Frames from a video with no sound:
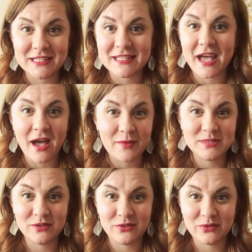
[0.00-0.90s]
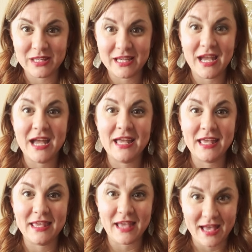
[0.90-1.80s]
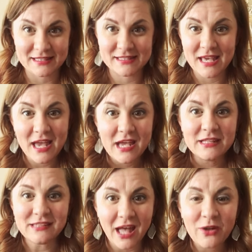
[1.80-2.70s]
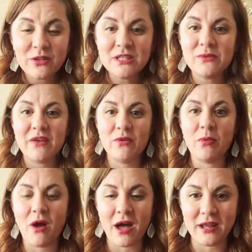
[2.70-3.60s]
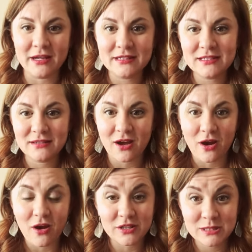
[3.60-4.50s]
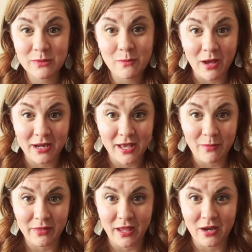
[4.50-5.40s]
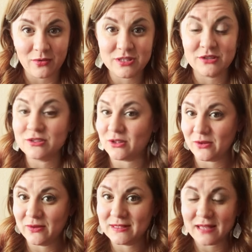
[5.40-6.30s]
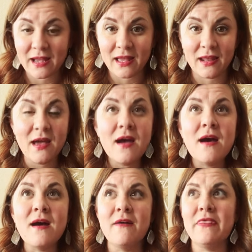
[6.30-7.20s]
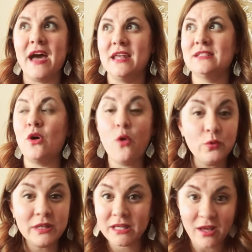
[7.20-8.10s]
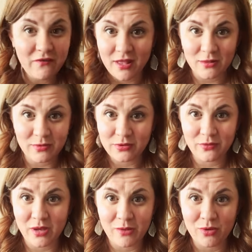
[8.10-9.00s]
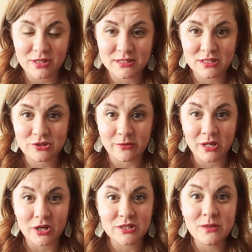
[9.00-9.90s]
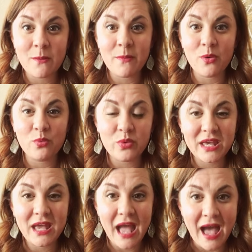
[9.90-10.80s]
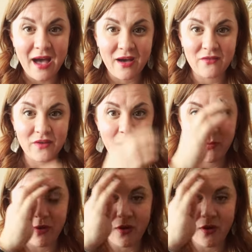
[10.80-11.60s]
is absolutely yes. Not only do we have a product, our ultimate body applicator, which I'll show you in a second, that is only available through It Works distributors, but we have a